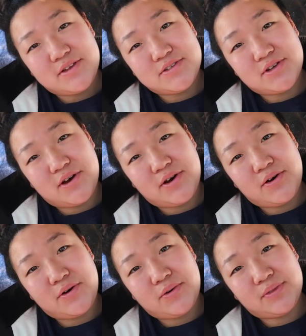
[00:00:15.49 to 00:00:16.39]

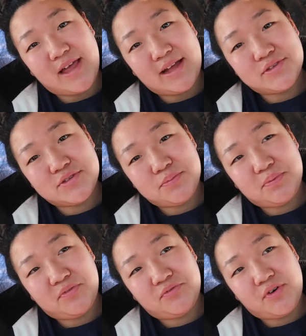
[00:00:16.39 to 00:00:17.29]
so that's
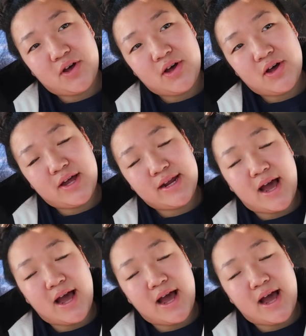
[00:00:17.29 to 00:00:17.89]
super fun.